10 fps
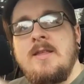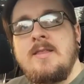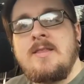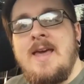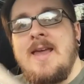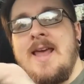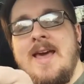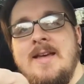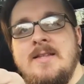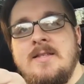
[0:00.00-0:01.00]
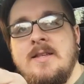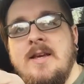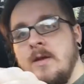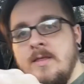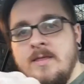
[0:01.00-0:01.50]
that has
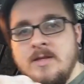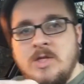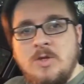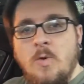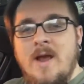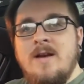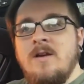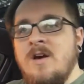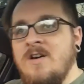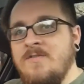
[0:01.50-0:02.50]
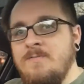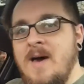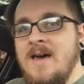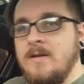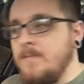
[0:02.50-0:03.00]
the squared off
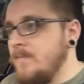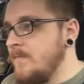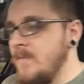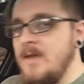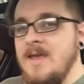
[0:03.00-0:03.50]
bottom.